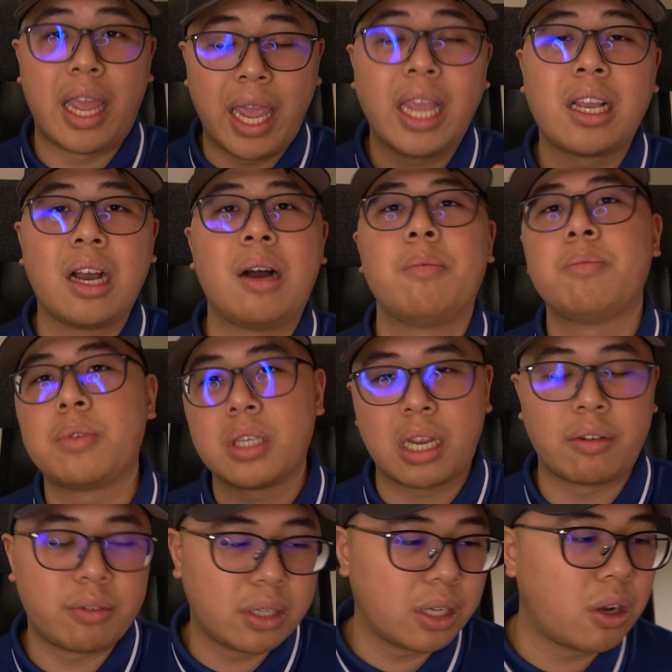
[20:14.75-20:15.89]
income to
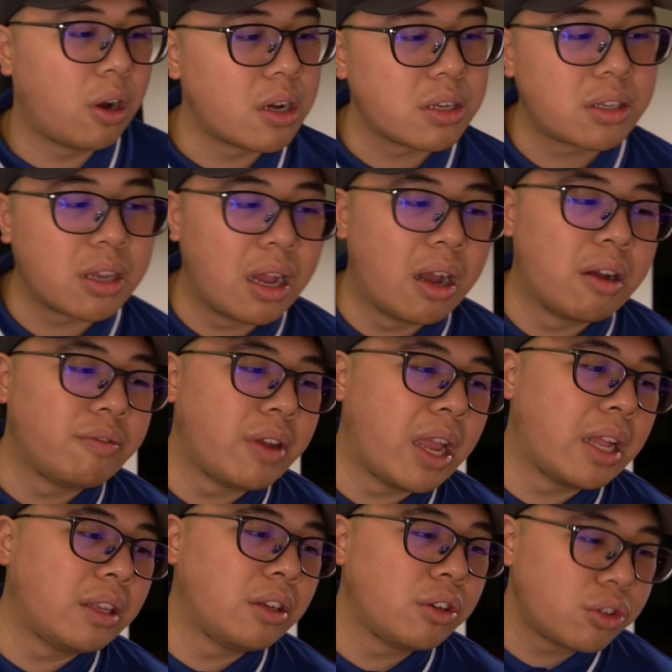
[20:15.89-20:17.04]
cover the cost of
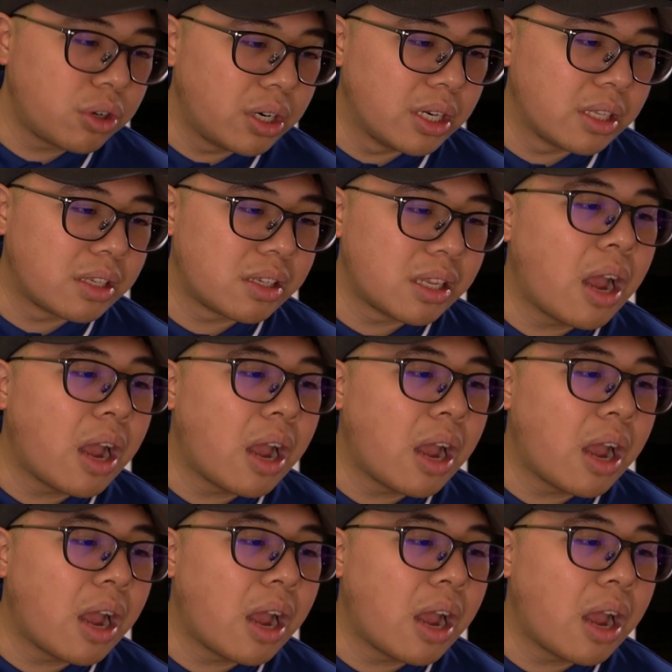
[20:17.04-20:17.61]
insurance.